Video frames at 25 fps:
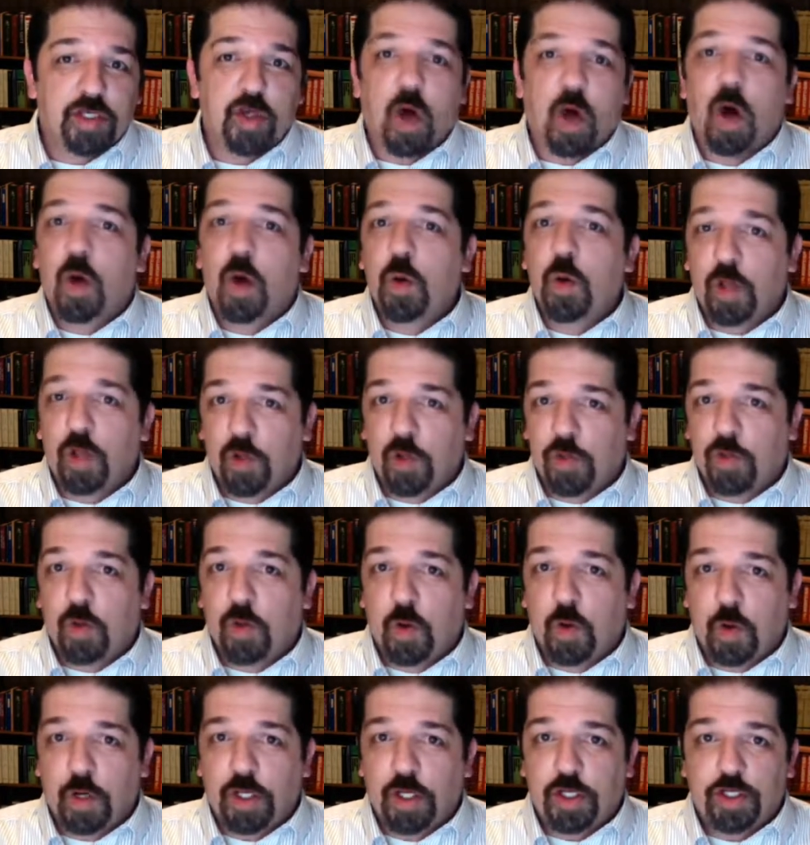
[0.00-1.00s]
own
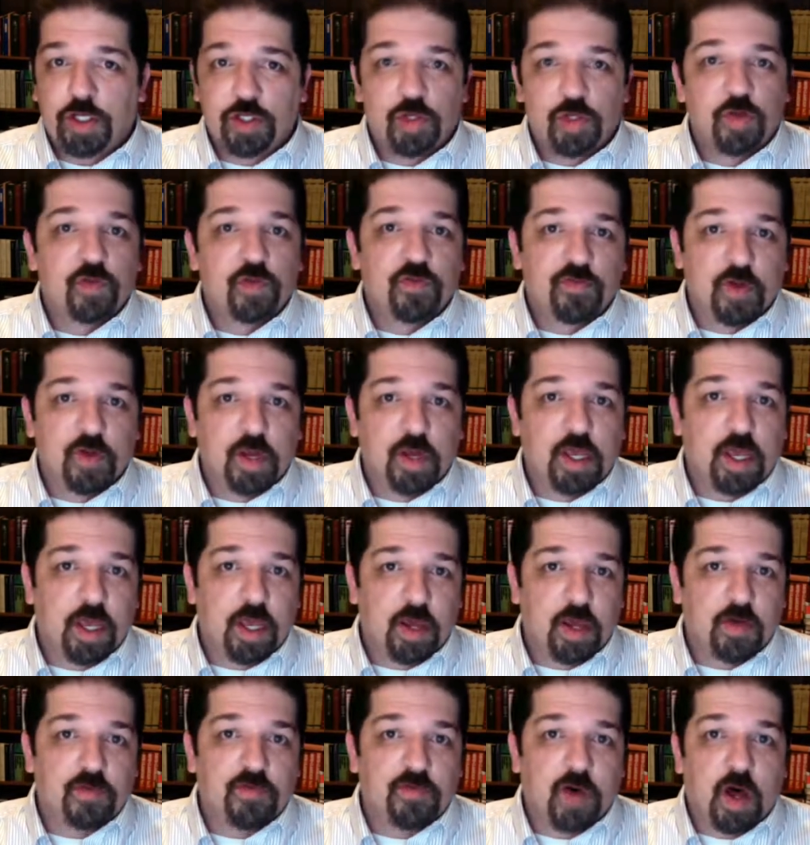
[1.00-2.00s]
authority to
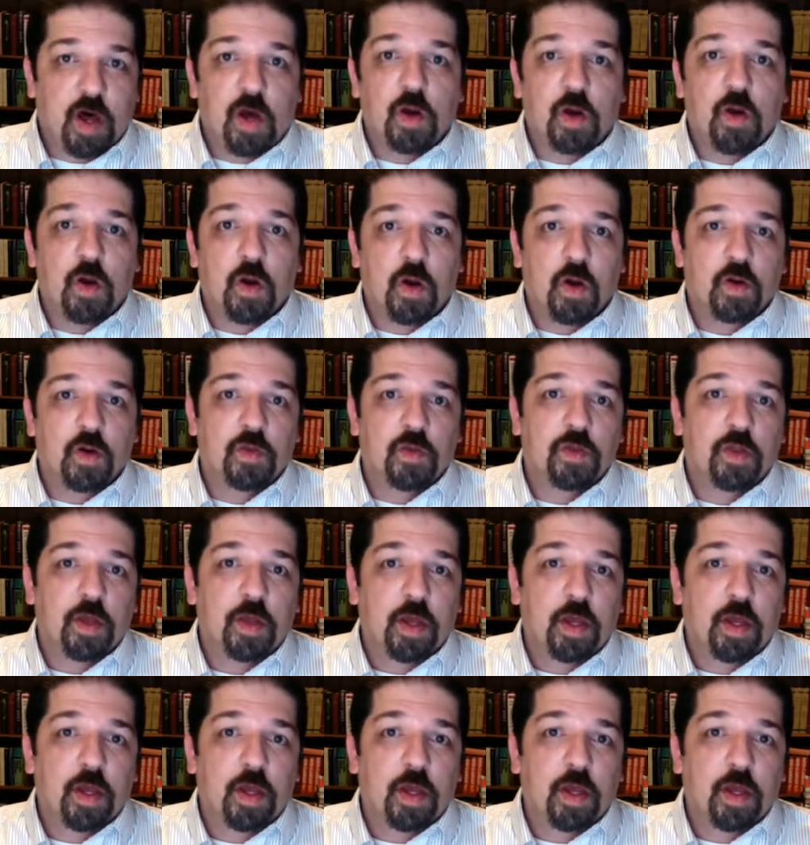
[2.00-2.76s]
forgive on earth,